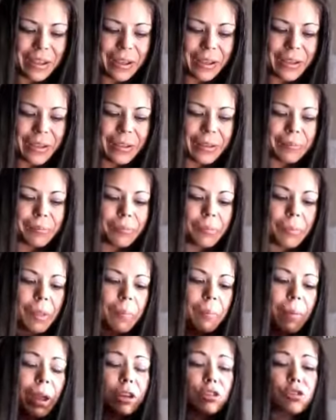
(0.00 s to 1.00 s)
um,
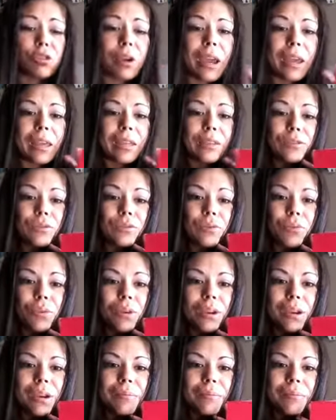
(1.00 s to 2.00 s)
my dragon
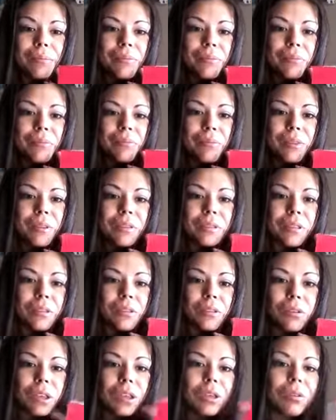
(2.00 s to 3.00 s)
story. This
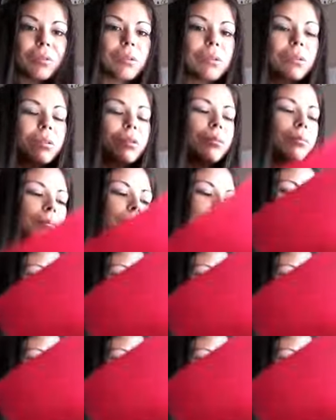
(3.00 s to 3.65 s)
little cute little...